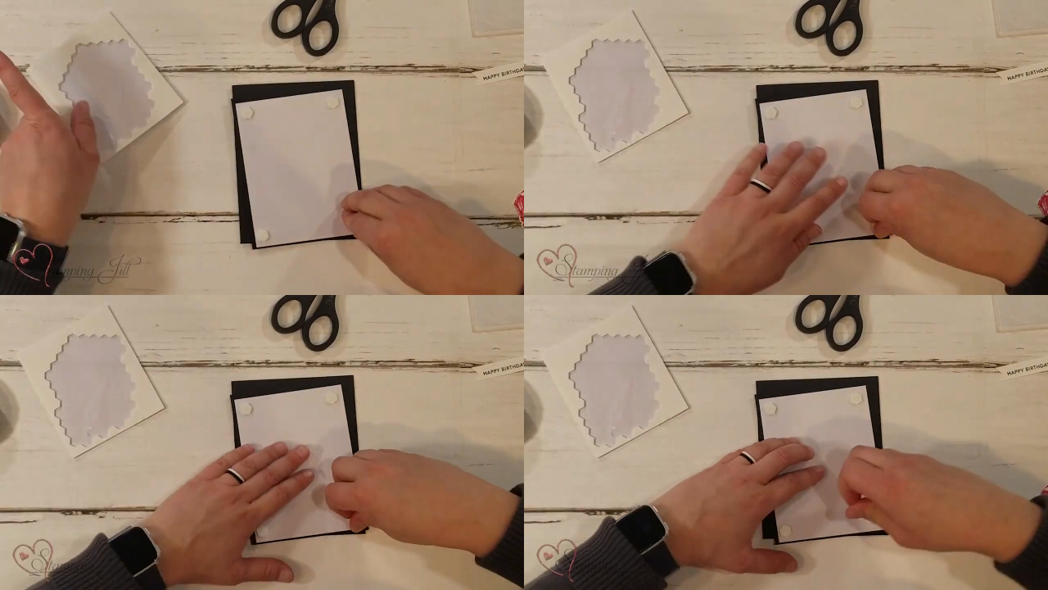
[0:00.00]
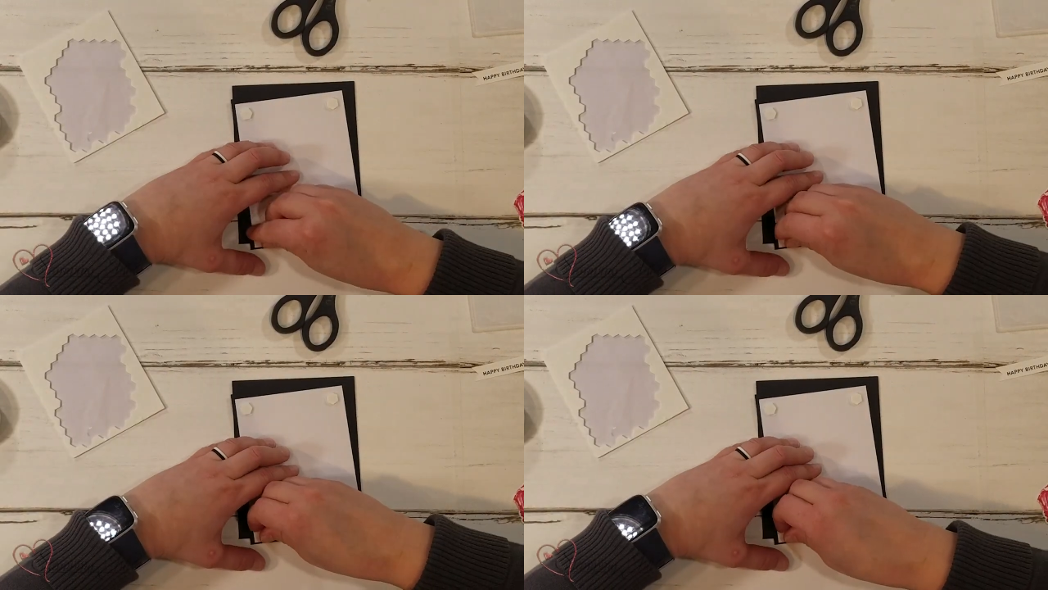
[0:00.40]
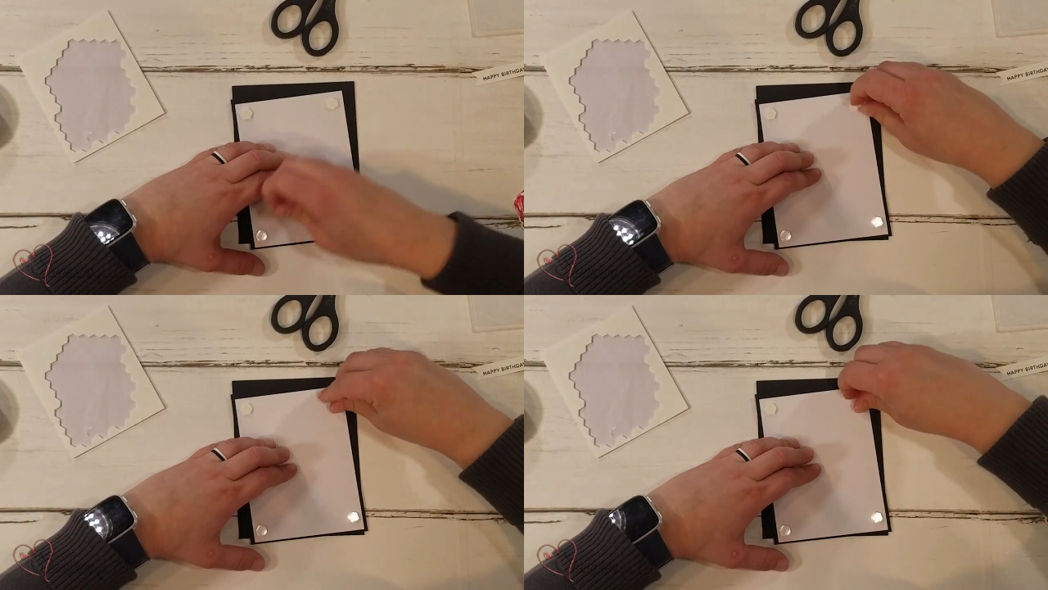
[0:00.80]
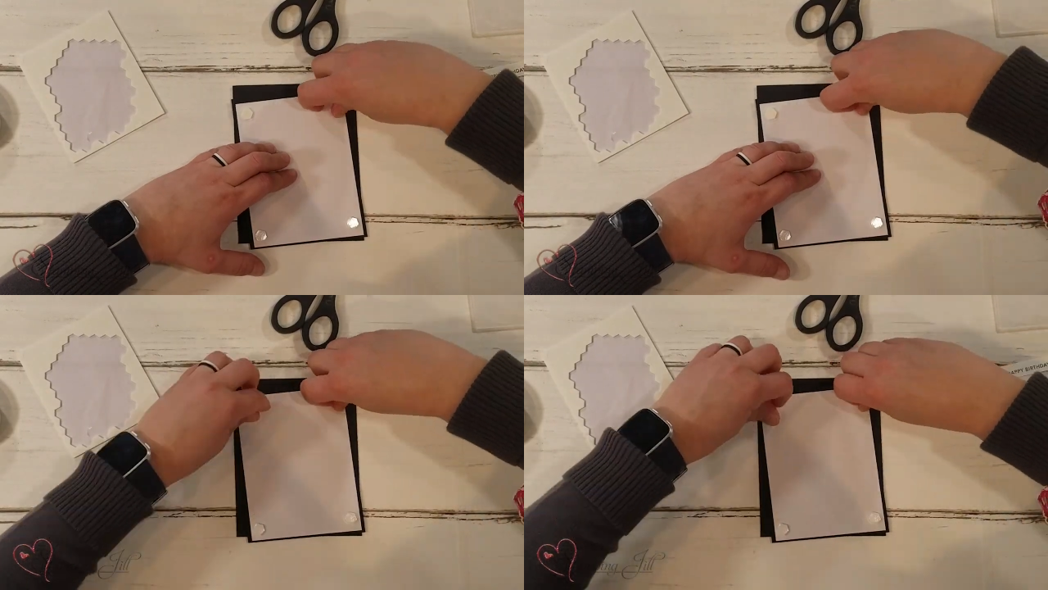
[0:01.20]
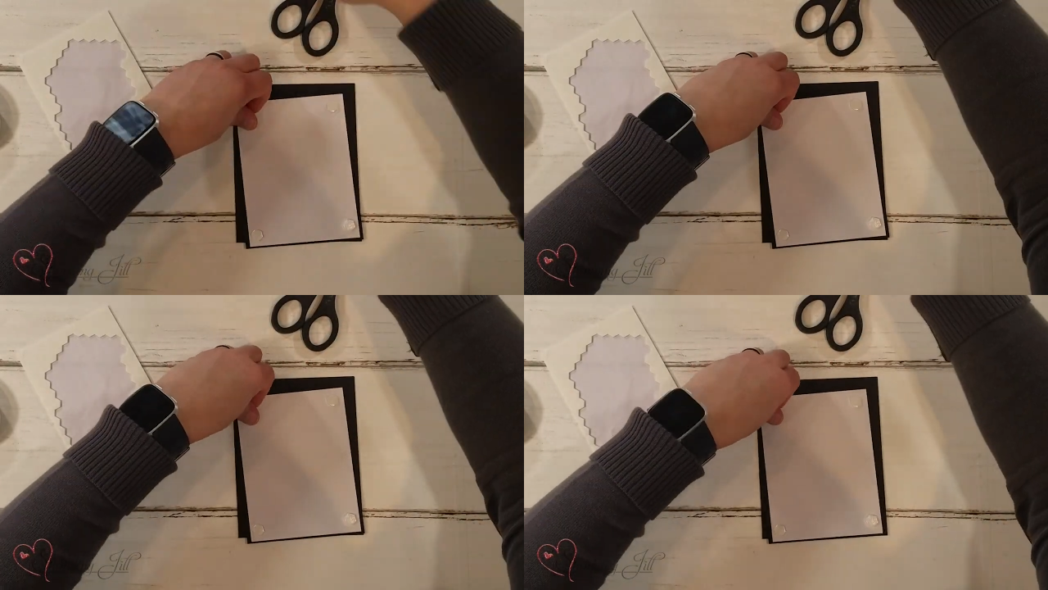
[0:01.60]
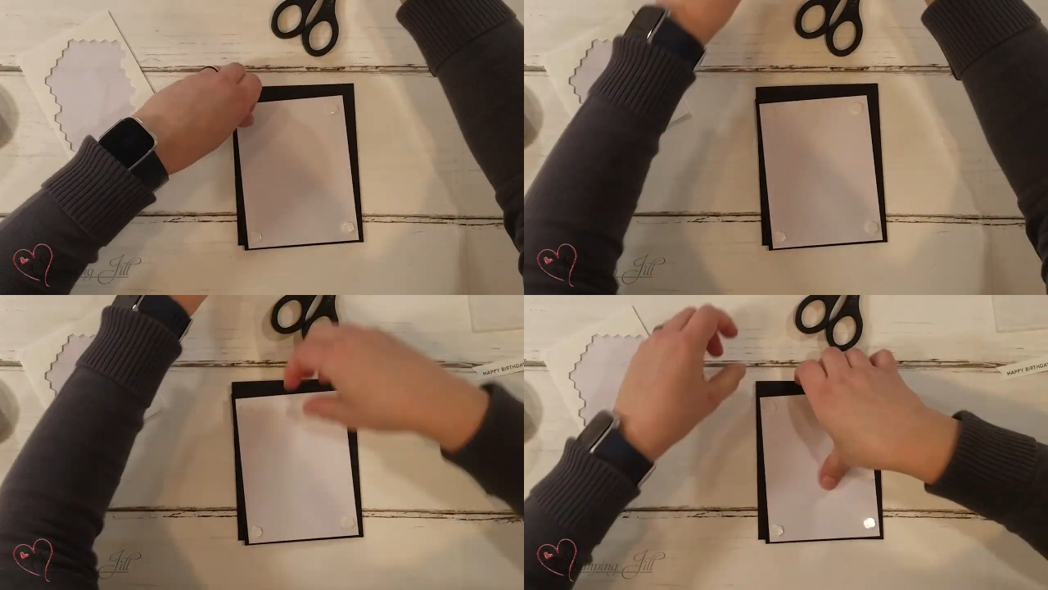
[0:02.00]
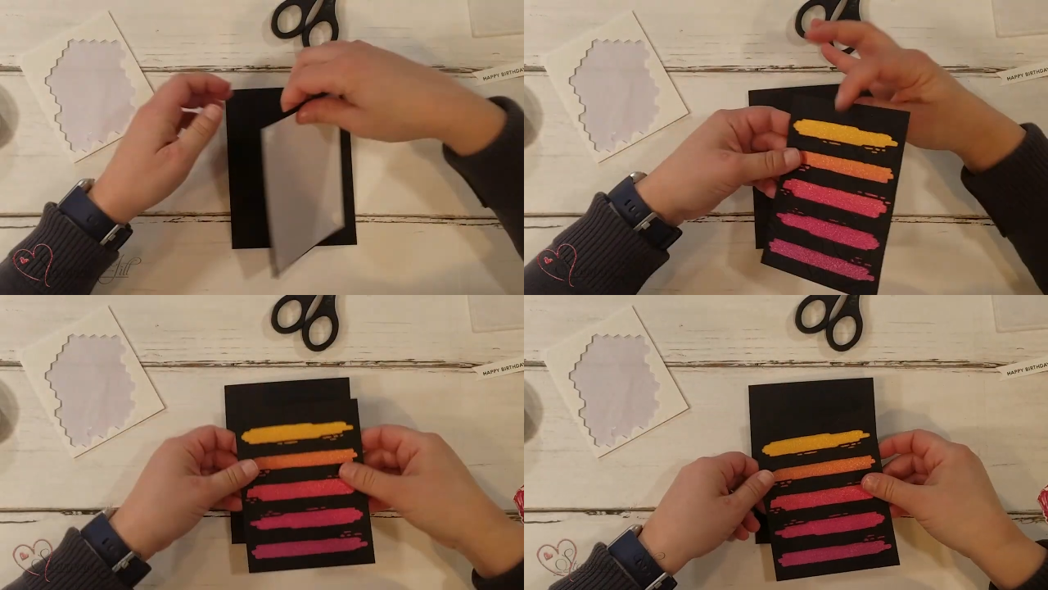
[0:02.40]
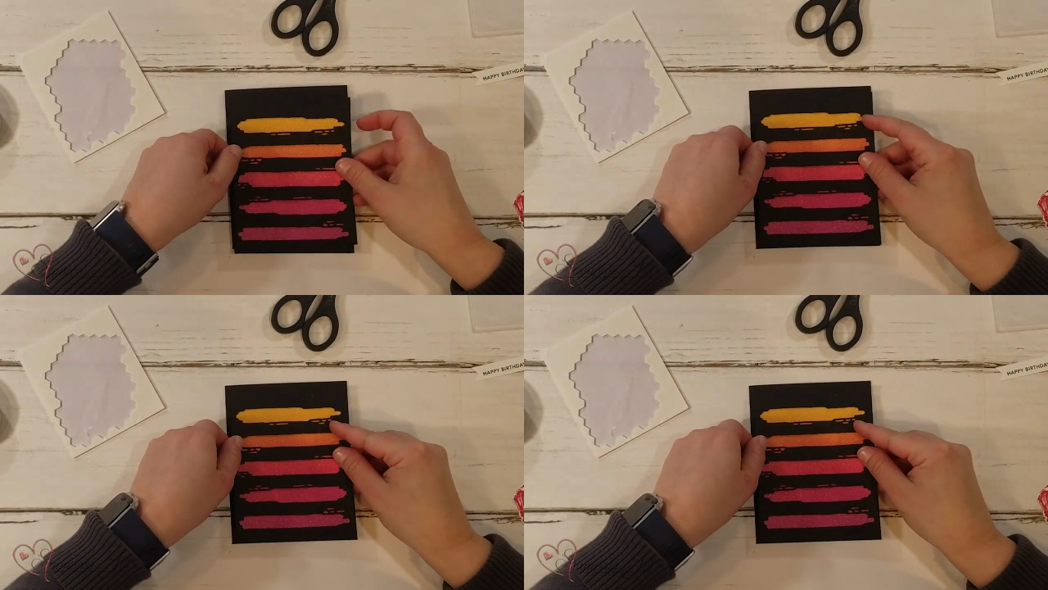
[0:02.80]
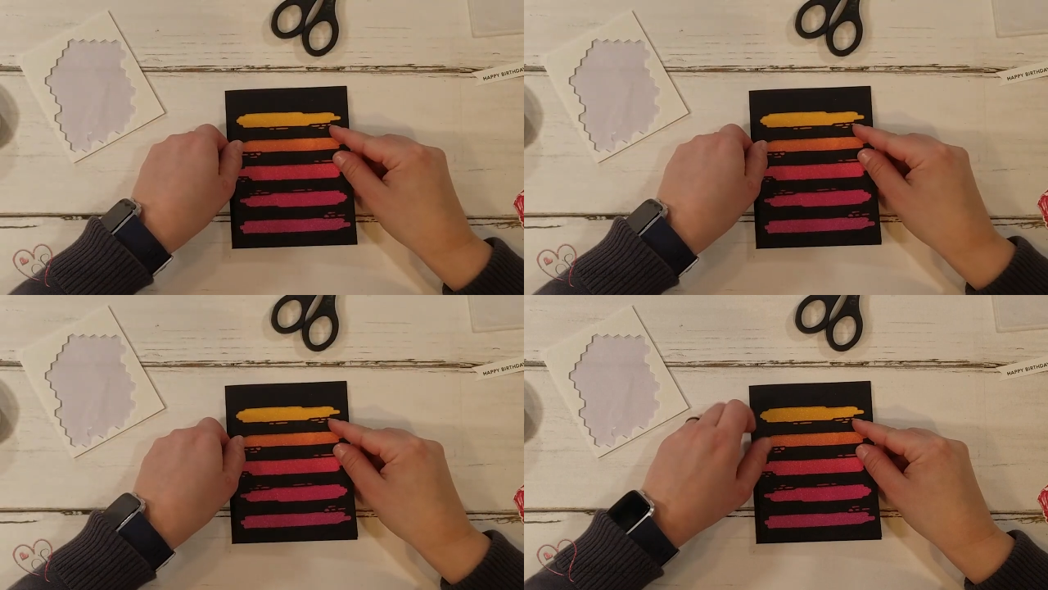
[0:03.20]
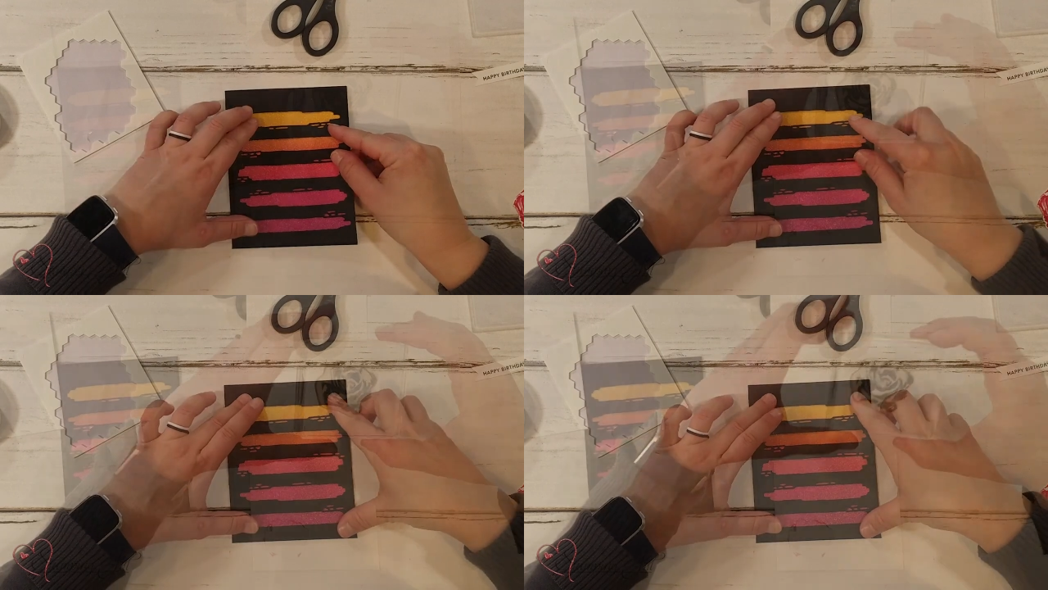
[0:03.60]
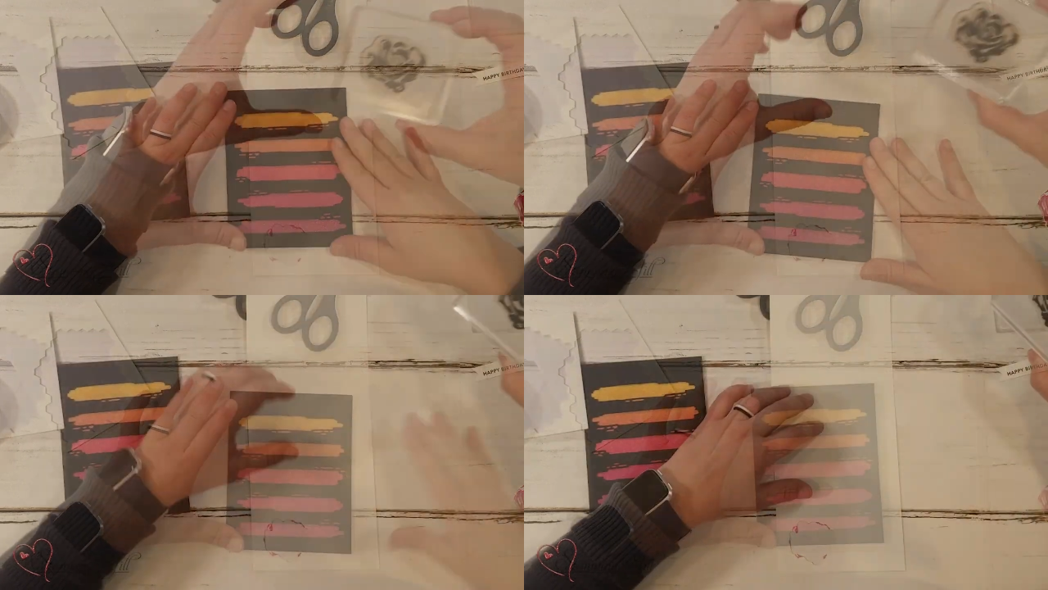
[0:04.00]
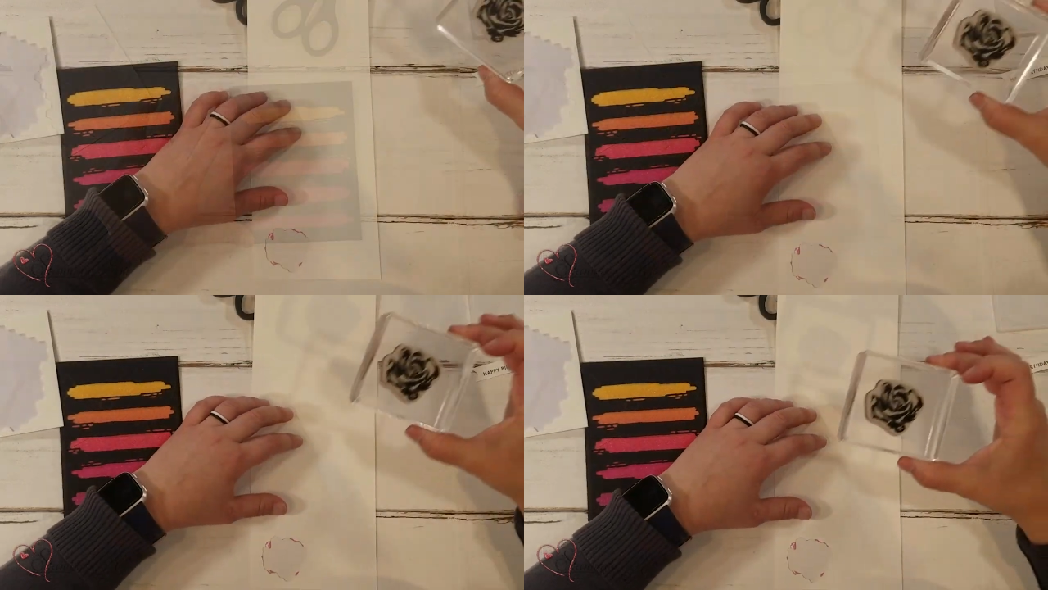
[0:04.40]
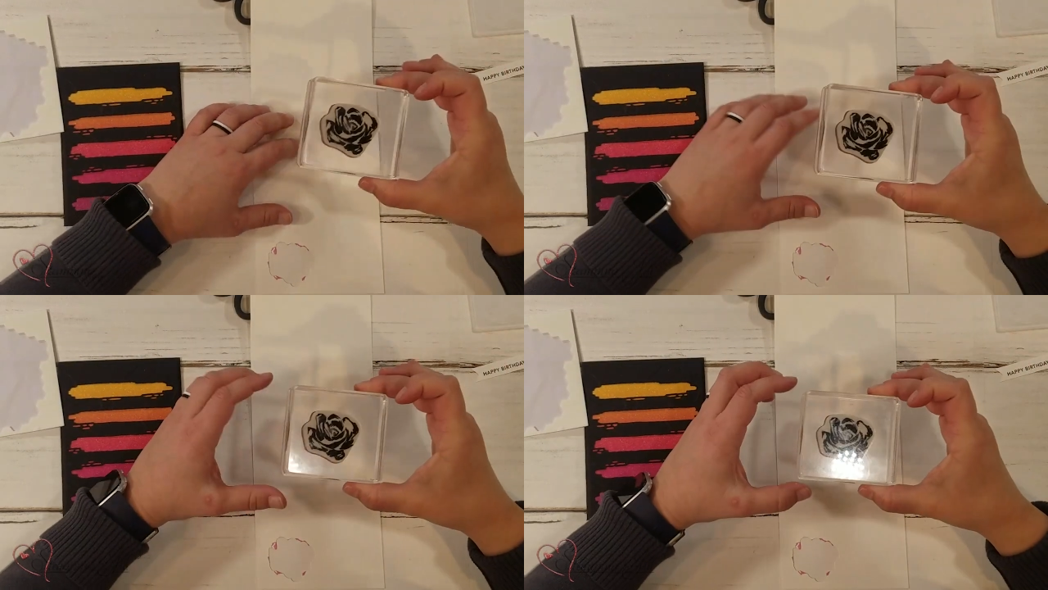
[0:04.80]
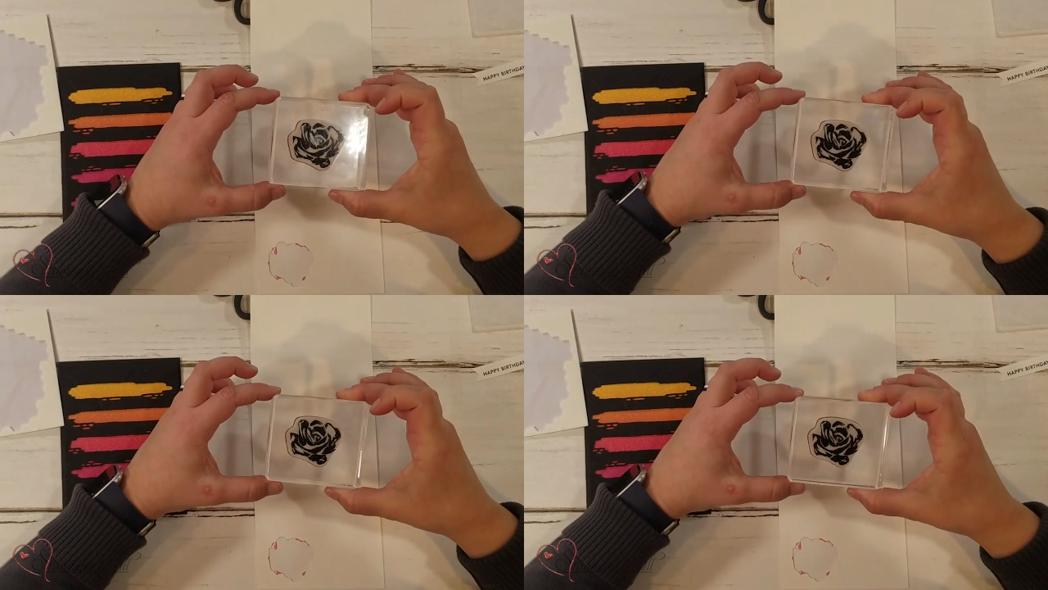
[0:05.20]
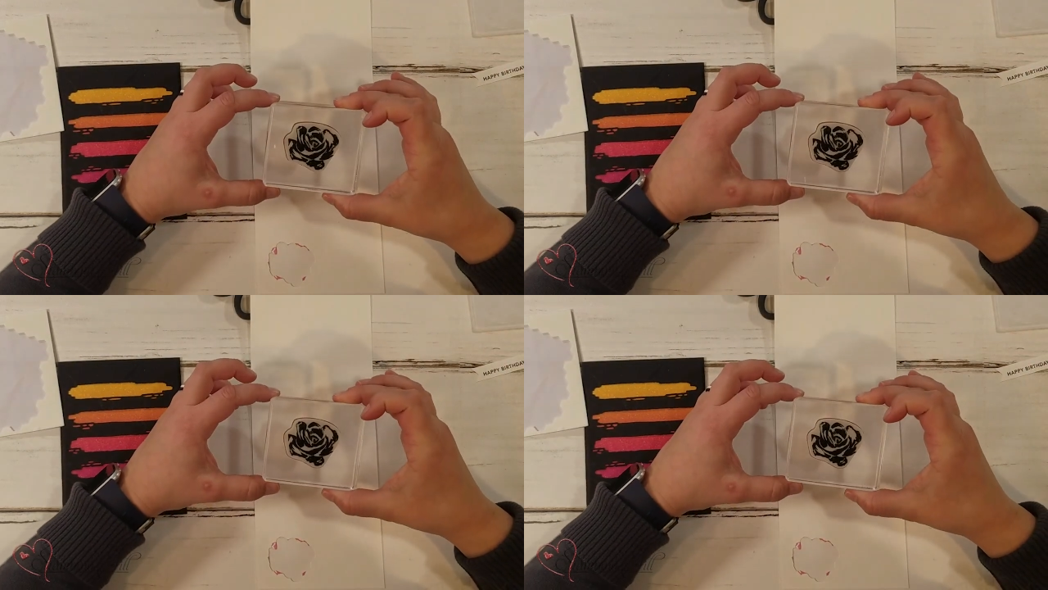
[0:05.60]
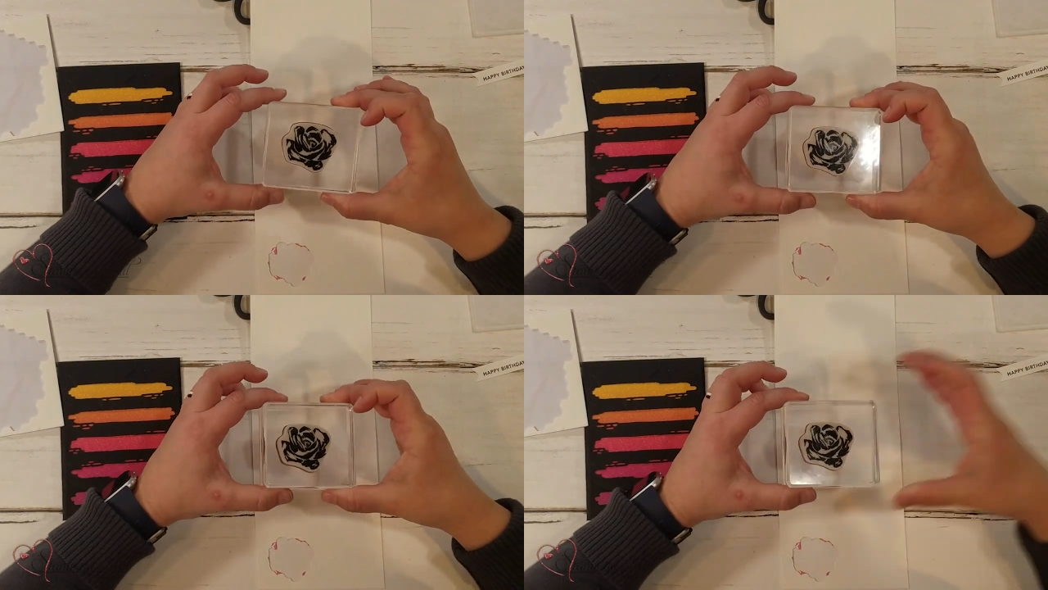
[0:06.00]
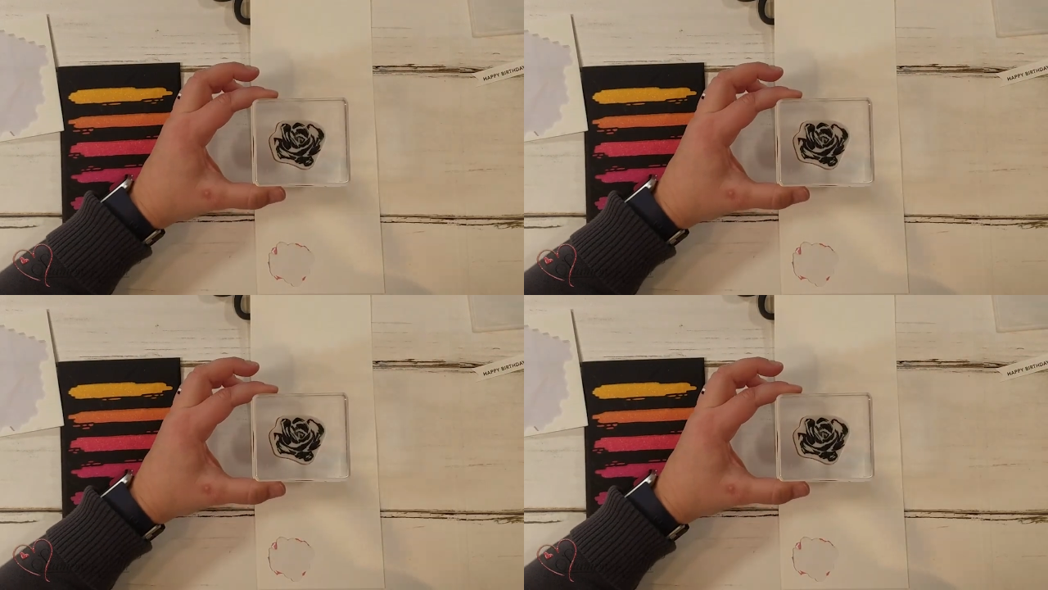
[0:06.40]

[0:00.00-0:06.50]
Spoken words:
Nobody's mouth can be seen.